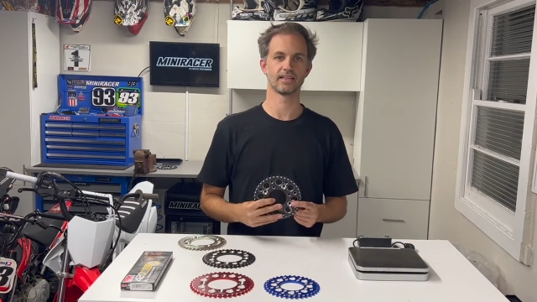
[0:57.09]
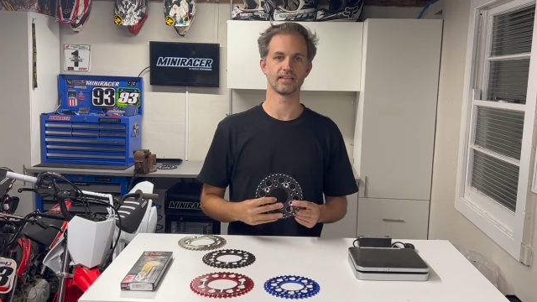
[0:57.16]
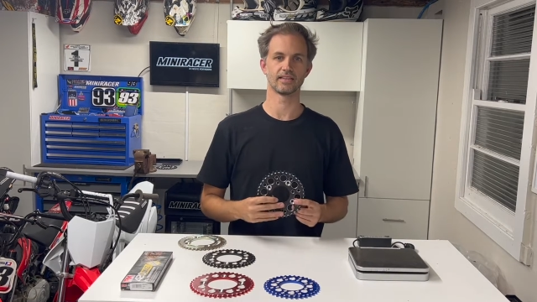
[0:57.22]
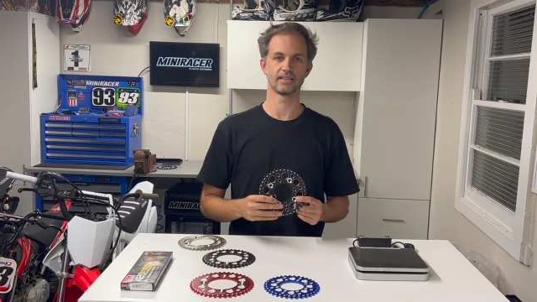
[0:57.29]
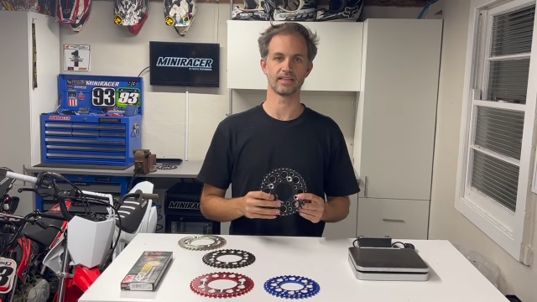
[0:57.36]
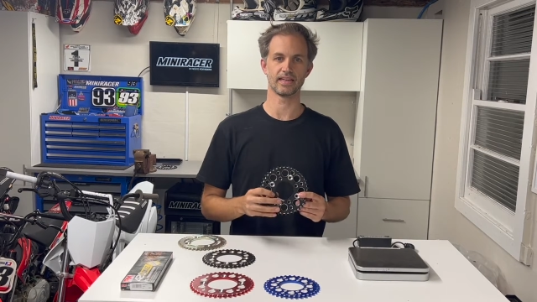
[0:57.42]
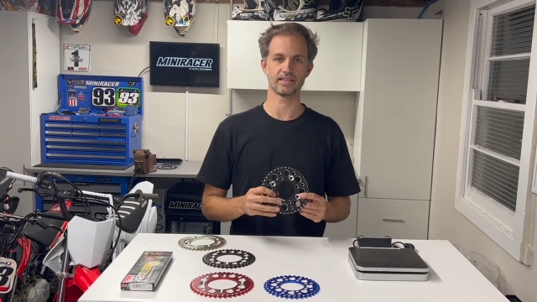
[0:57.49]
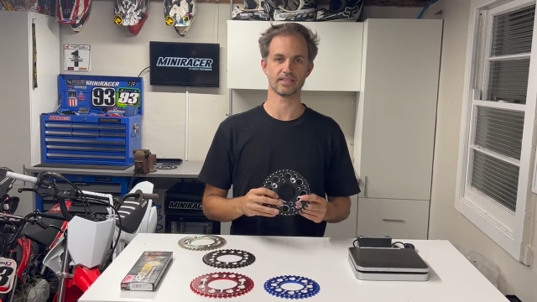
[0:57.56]

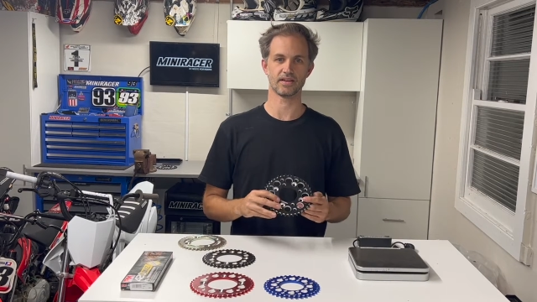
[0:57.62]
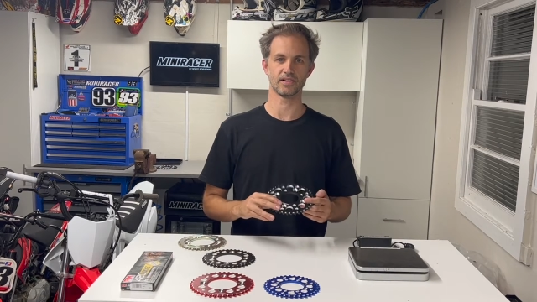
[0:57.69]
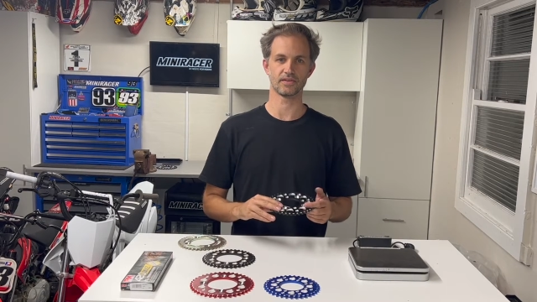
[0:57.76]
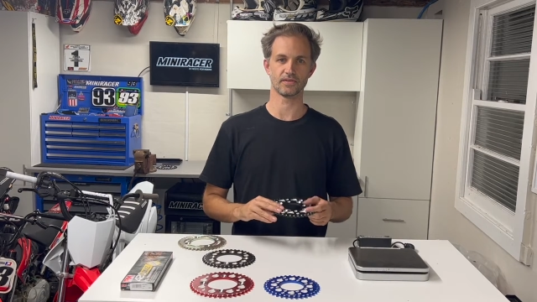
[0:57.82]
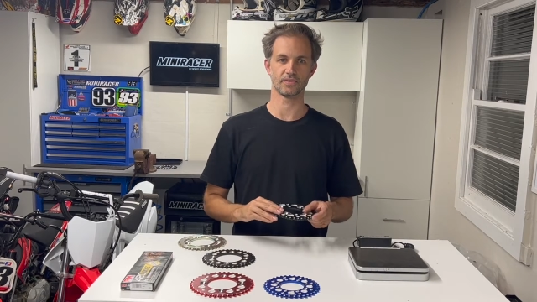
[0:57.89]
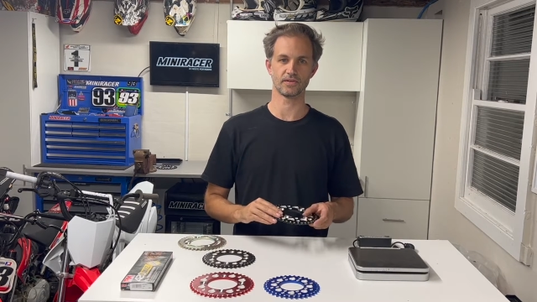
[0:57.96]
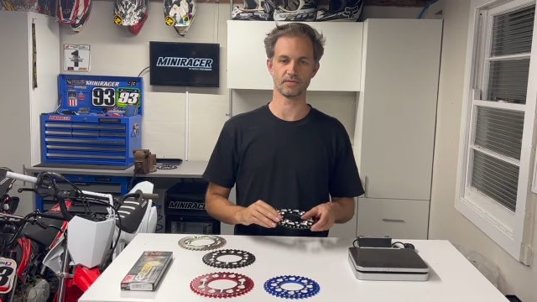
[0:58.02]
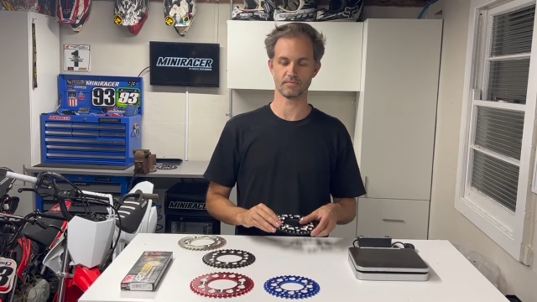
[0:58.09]
Let's go through
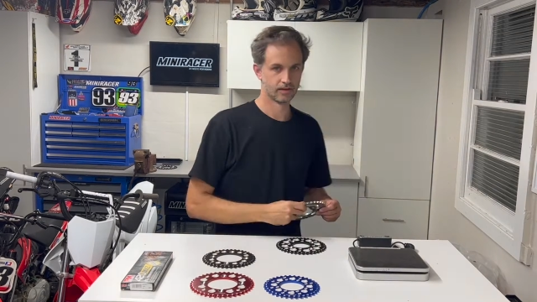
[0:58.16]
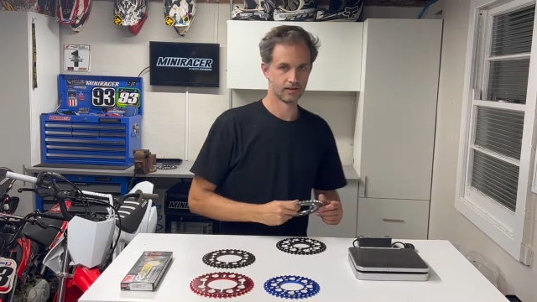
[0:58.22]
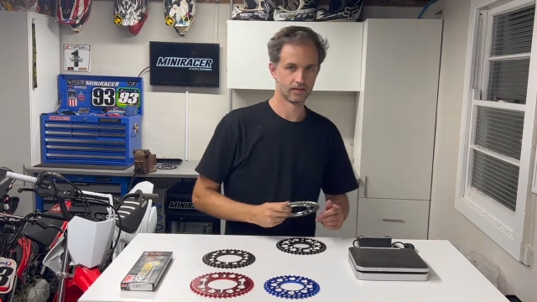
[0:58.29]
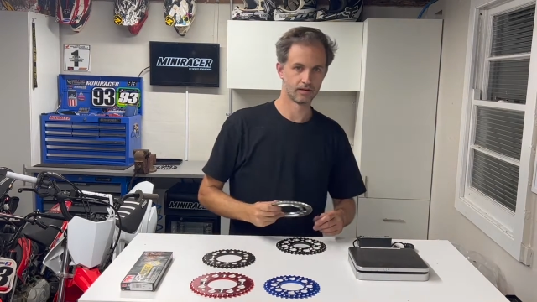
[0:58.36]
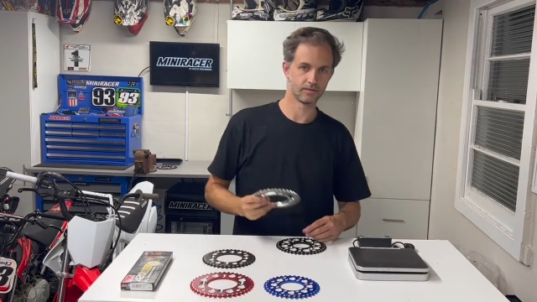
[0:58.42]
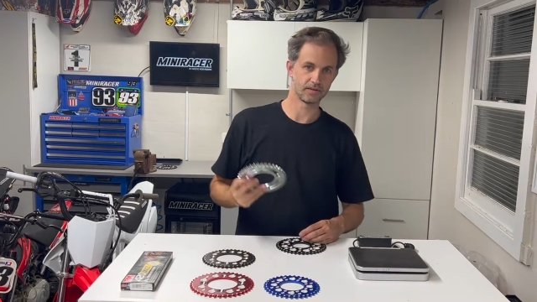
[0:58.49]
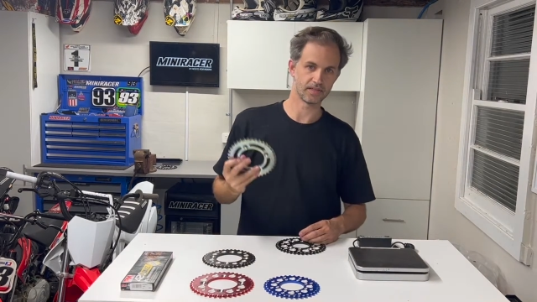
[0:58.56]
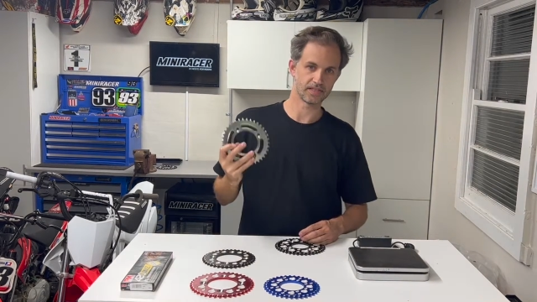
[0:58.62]
them.
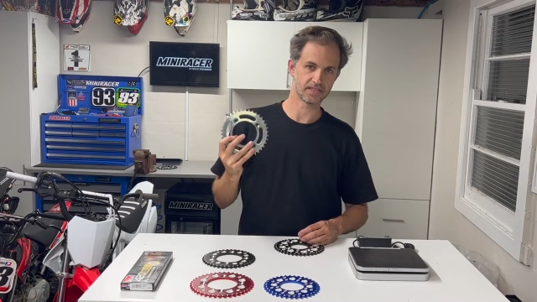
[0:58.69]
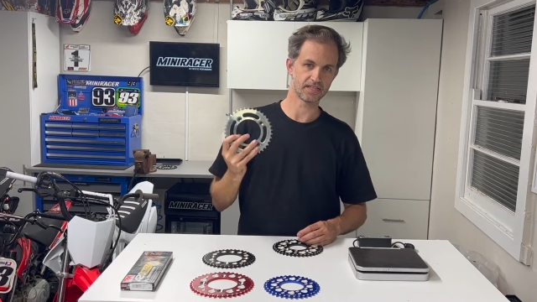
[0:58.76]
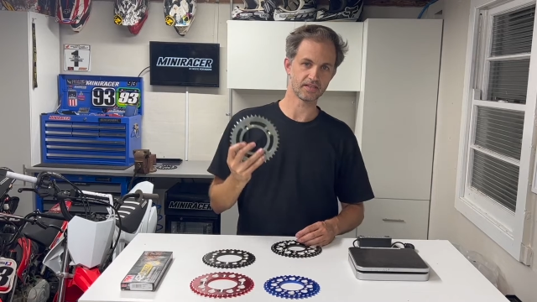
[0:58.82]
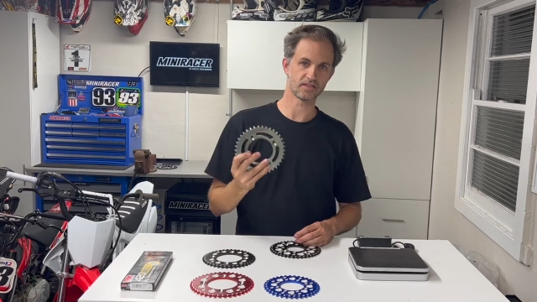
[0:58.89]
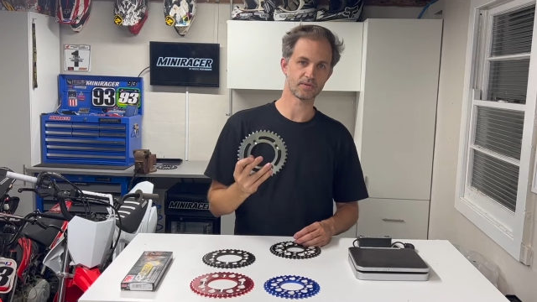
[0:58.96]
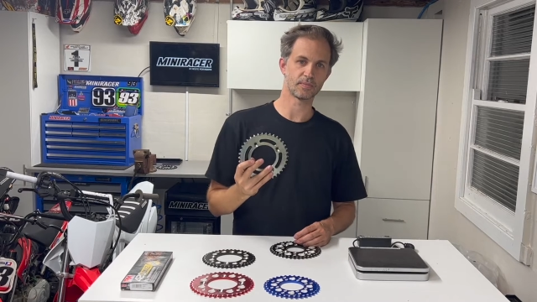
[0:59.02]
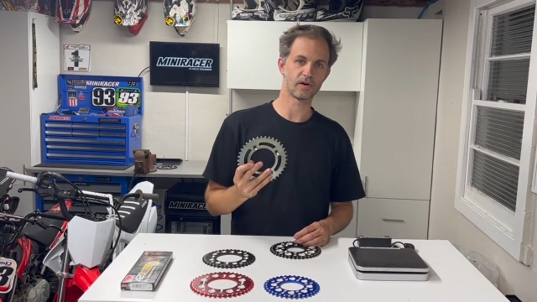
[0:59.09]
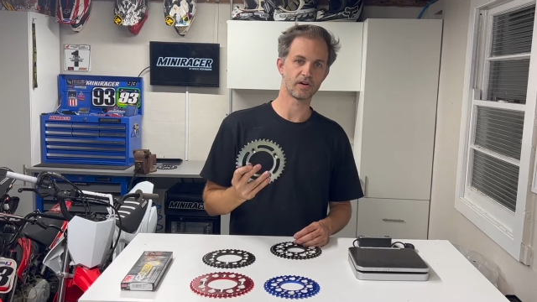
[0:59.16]
With your steel
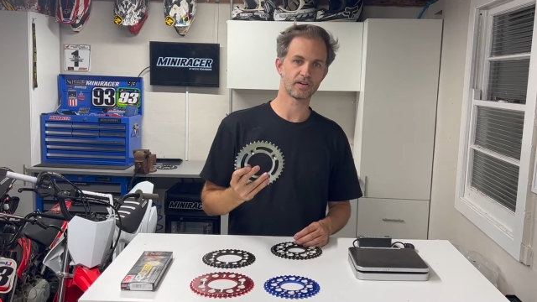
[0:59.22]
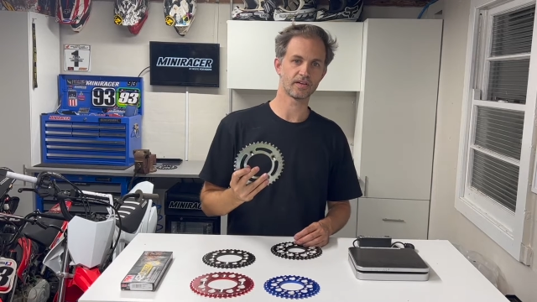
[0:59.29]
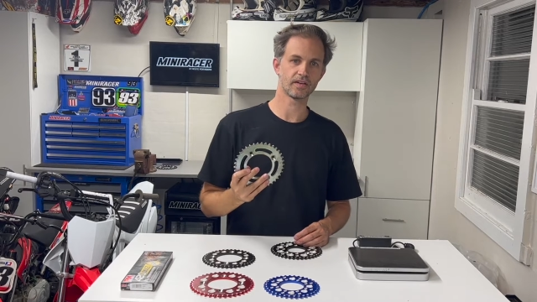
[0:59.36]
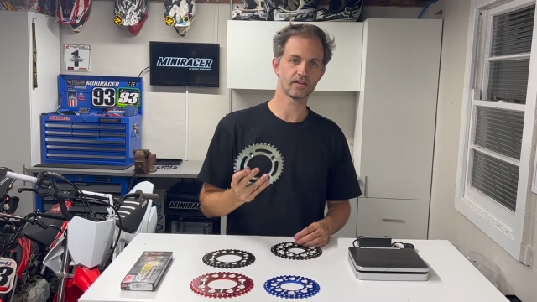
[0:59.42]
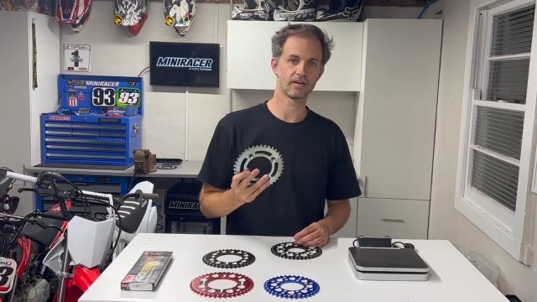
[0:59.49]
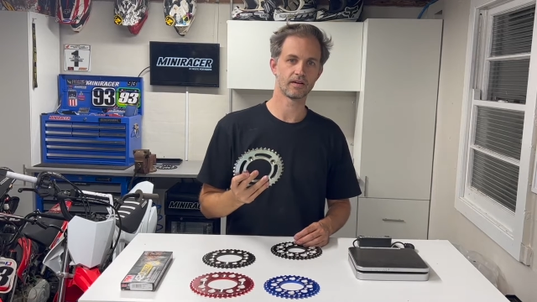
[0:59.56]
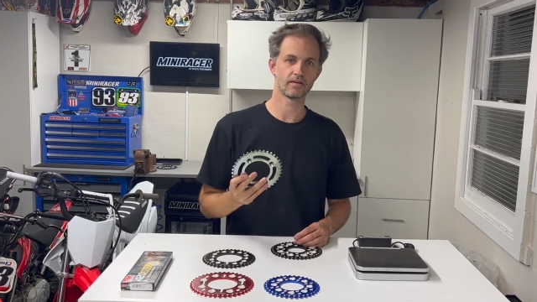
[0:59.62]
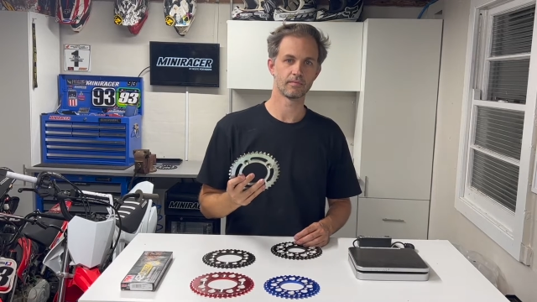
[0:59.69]
sprocket,